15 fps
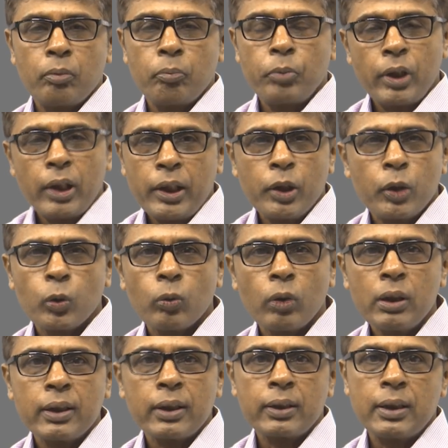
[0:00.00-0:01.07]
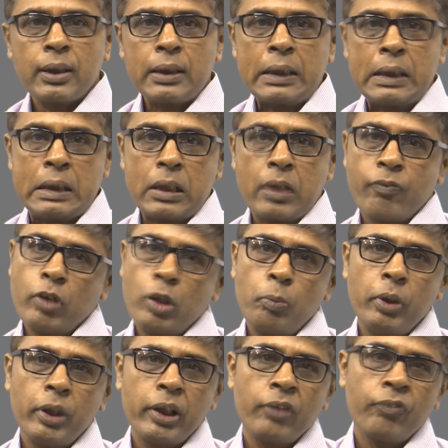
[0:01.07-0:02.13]
behind the Google success is
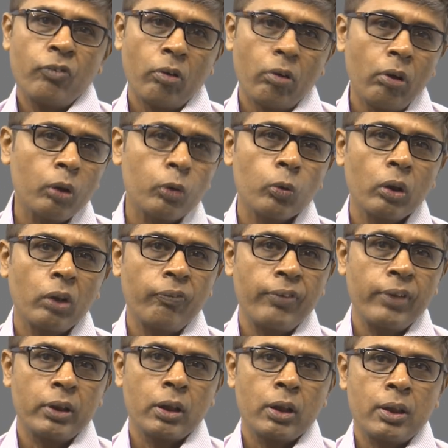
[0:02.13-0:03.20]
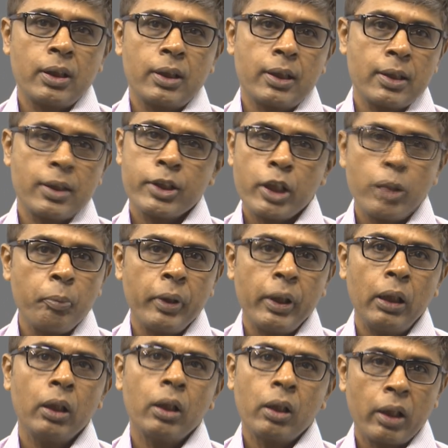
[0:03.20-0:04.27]
availability of all Google features such as
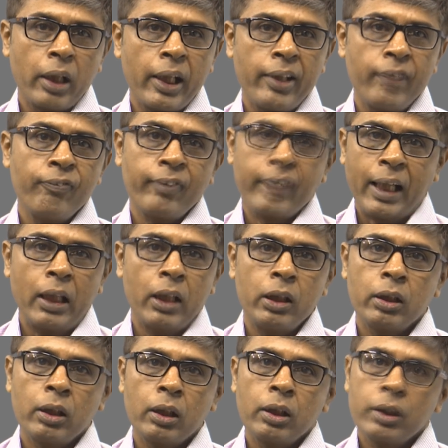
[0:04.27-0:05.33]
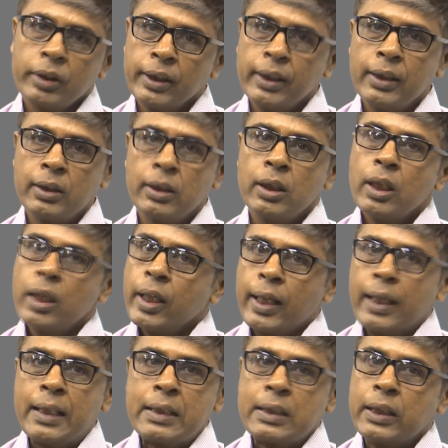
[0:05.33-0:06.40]
Gmail, Drive, Calendar, Sheets
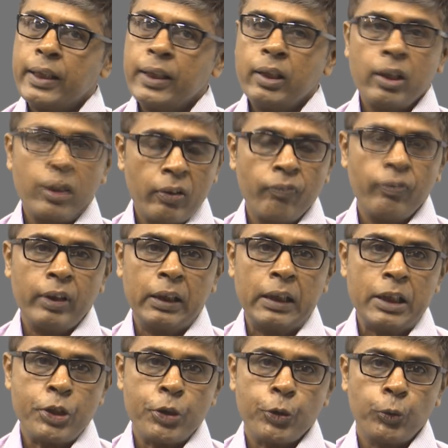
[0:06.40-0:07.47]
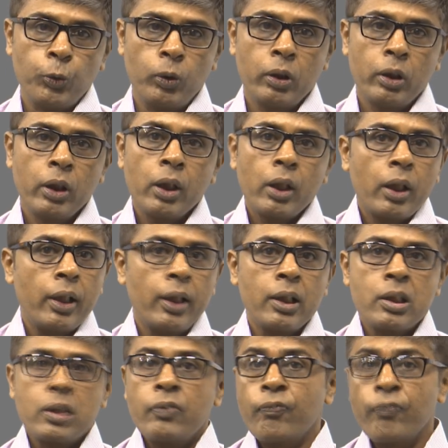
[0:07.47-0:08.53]
and Slide with this tool. It
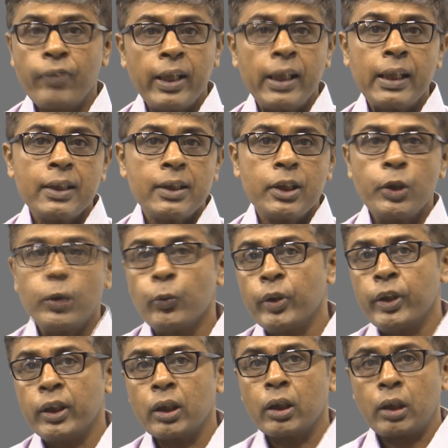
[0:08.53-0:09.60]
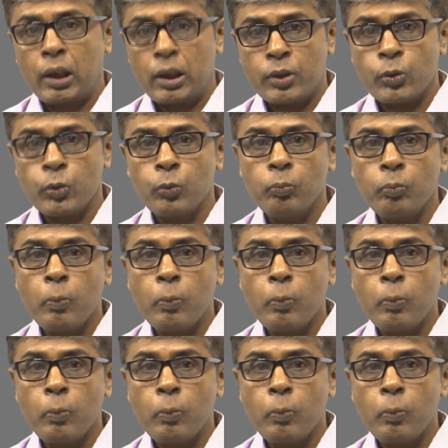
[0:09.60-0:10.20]
is very easy to create a classroom,